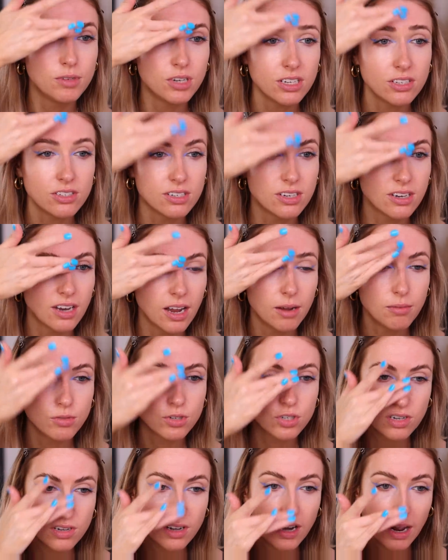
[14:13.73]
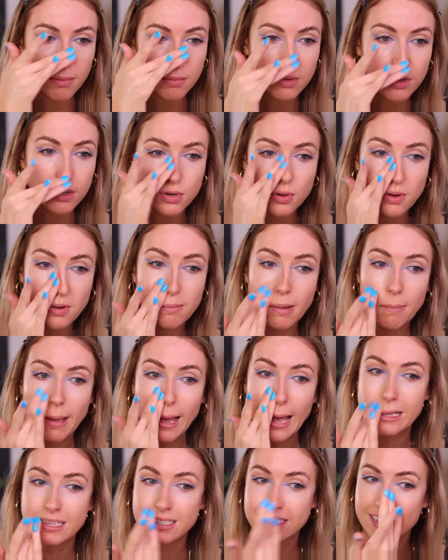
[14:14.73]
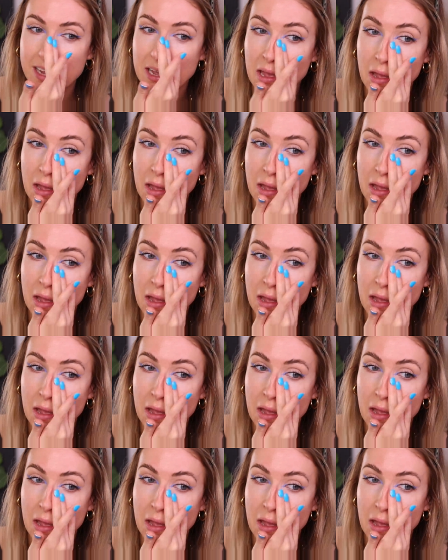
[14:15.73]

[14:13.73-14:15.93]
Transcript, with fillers: I'm just, I'm, I'm doing my best.